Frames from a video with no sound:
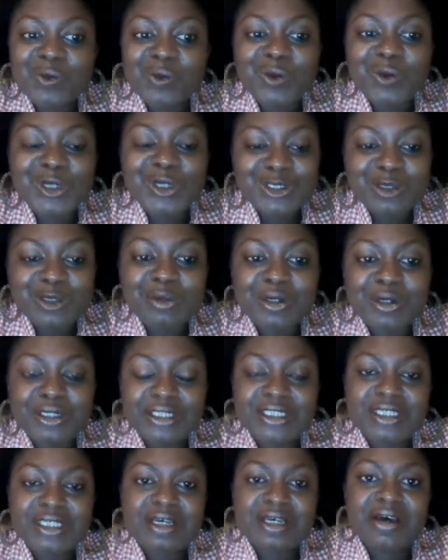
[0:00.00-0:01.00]
Once upon
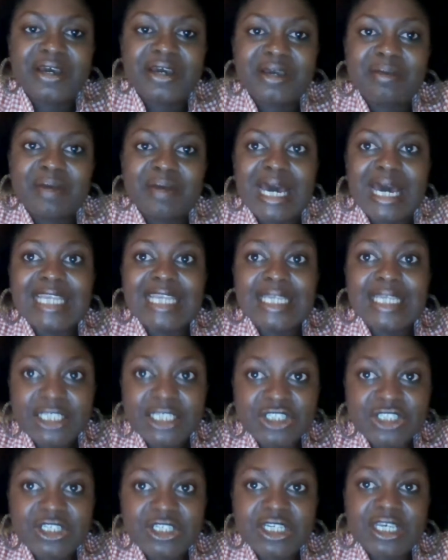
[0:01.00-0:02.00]
a time, I
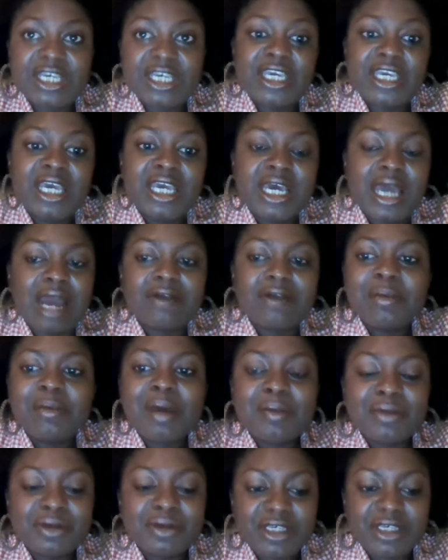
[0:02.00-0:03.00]

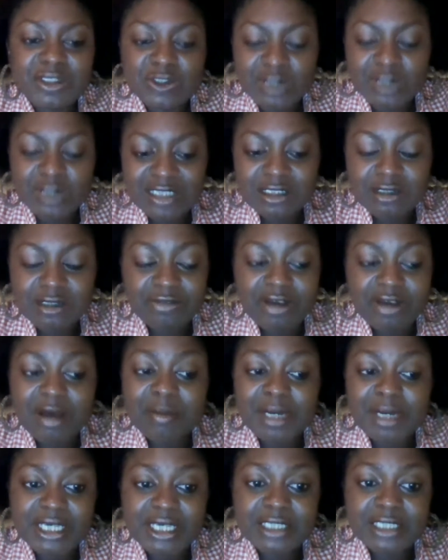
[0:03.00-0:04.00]
remember as
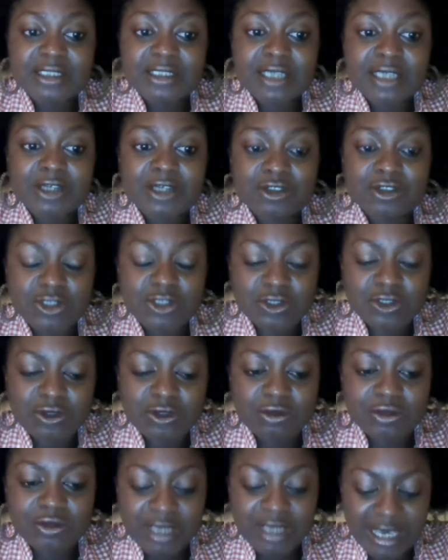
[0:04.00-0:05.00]
far back in secondary
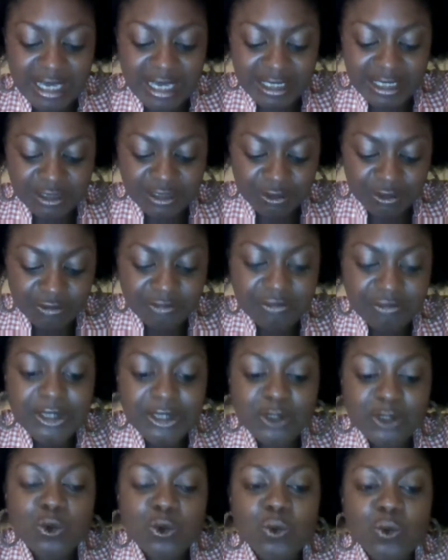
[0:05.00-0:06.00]
school, that I had a good
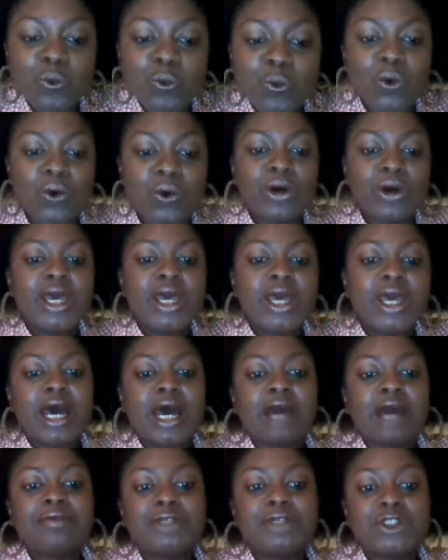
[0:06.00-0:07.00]
friend who wore
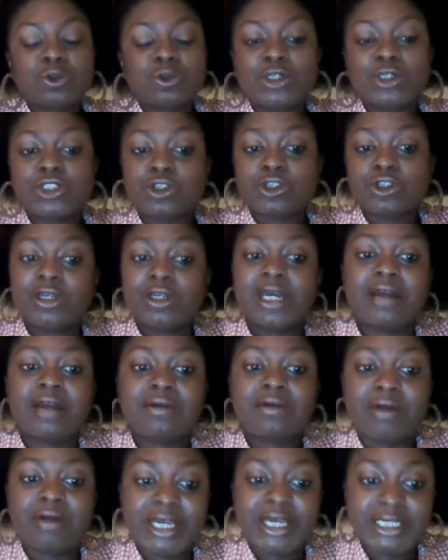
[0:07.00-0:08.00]
her wristwatch on her
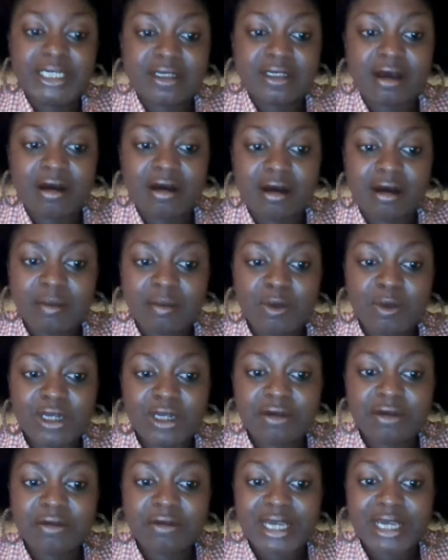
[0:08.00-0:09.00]
right arm, on
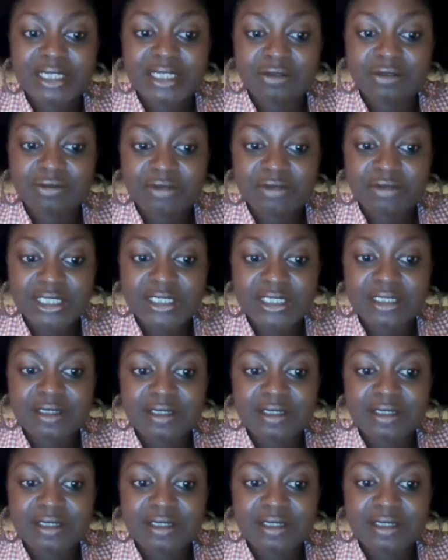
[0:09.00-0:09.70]
her right wrist.